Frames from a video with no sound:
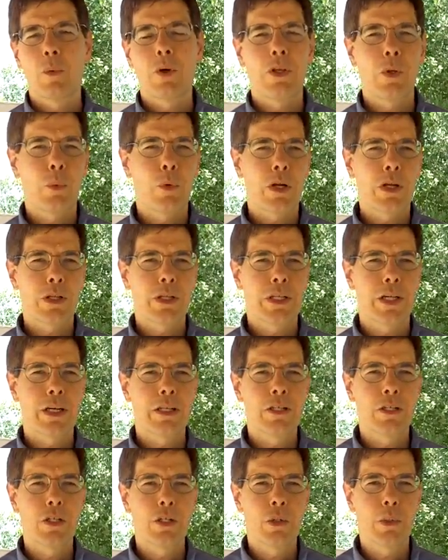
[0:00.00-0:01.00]
Well, the work that
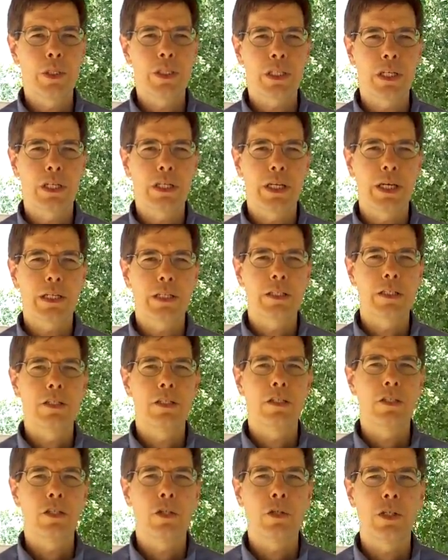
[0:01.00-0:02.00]
I do is
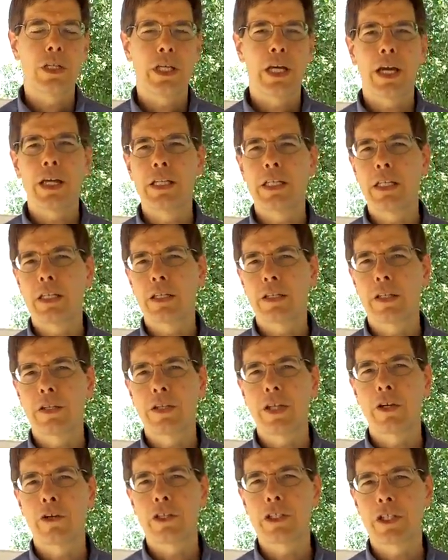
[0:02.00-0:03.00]
connected to the idea
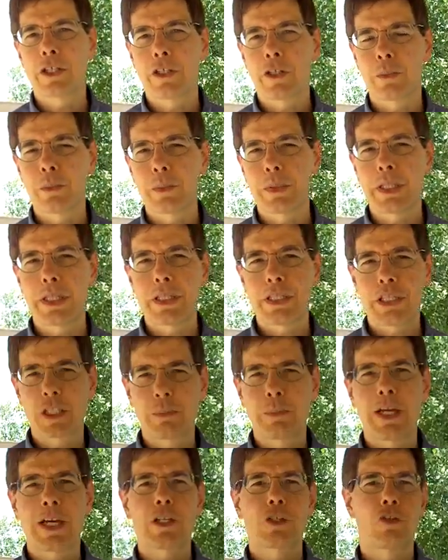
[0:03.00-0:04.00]
that there is a complete
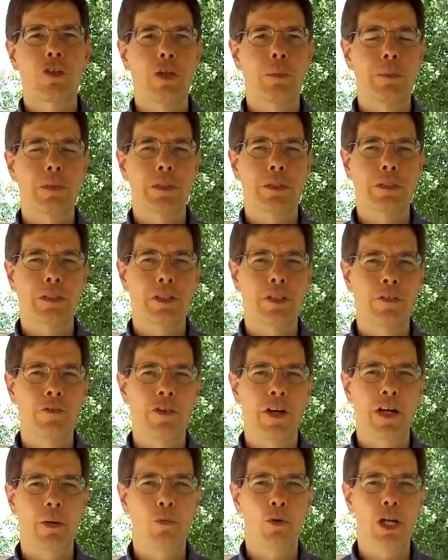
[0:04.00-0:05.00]
spectrum of
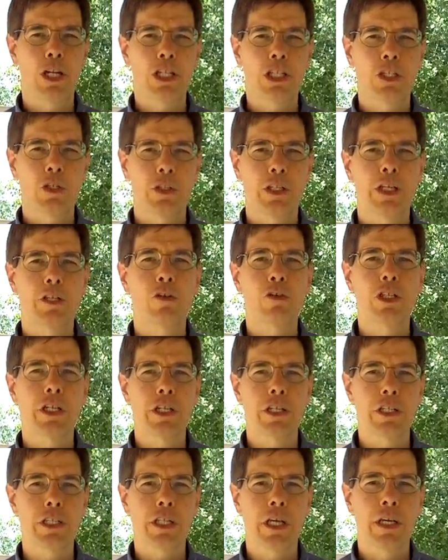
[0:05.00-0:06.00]
vibrational
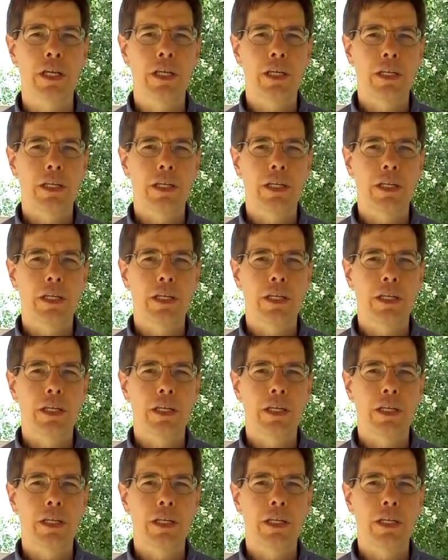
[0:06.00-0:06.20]
energies